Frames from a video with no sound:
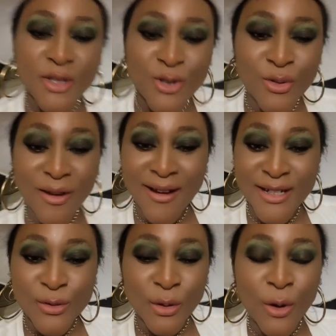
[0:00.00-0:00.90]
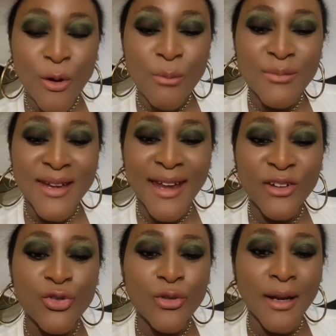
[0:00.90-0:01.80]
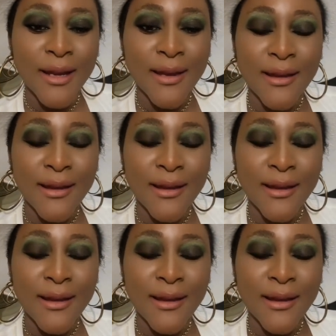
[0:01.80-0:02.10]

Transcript: to God. It will come naturally.